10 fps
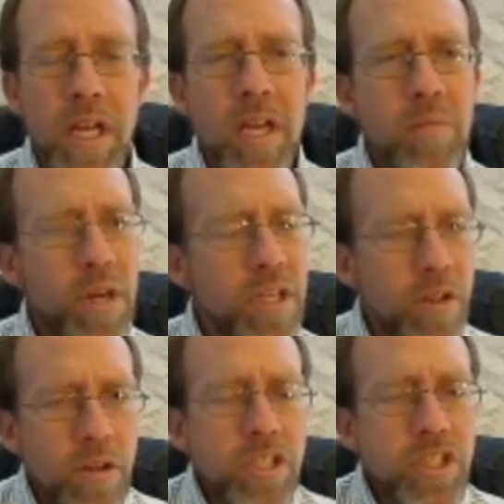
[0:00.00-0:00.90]
But you
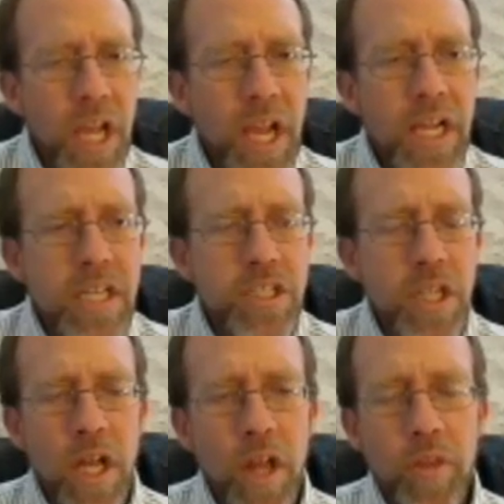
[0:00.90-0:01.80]
can change
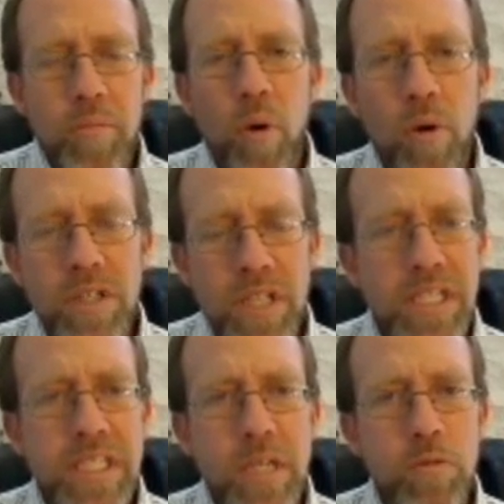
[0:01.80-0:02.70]
the port in
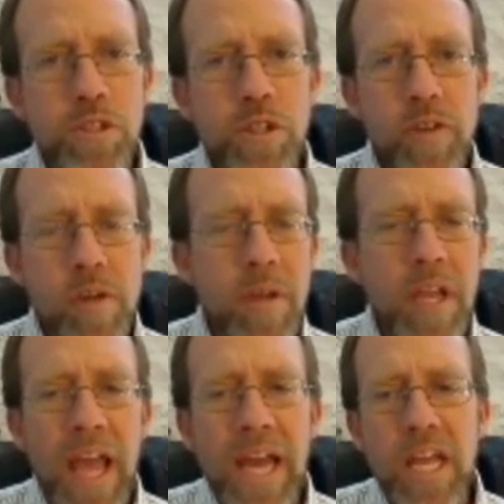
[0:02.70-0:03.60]
SQL Server to be
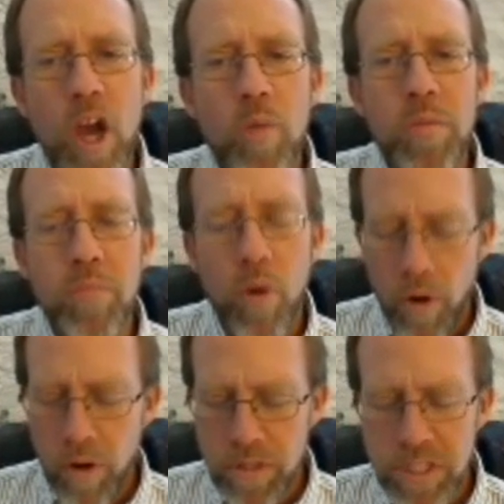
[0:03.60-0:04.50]
any open
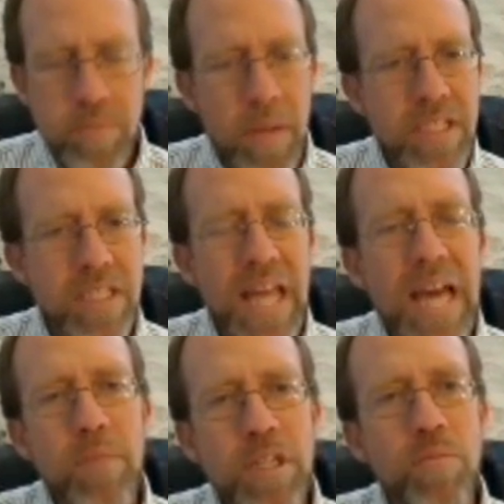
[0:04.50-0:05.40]
port, which just makes it that
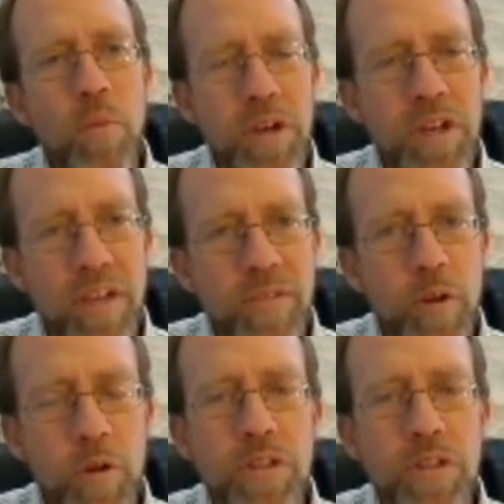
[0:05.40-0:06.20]
much more difficult to